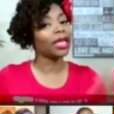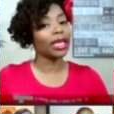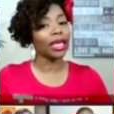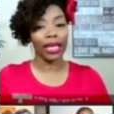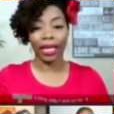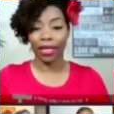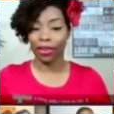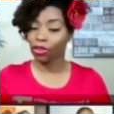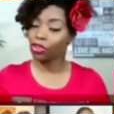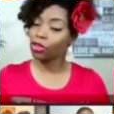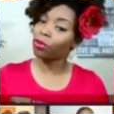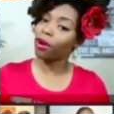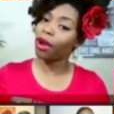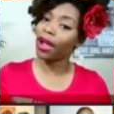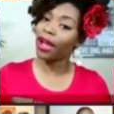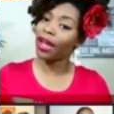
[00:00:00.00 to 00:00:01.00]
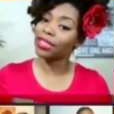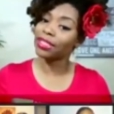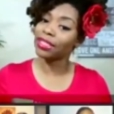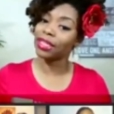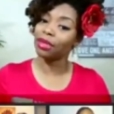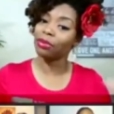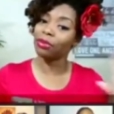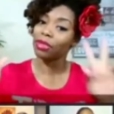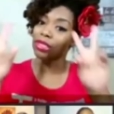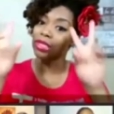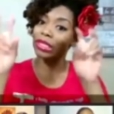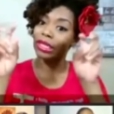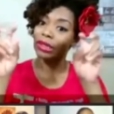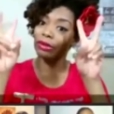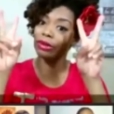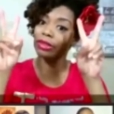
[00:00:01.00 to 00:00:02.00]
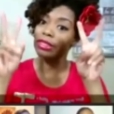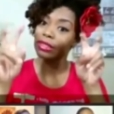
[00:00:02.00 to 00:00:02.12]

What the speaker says: in the surprise and keeping the secret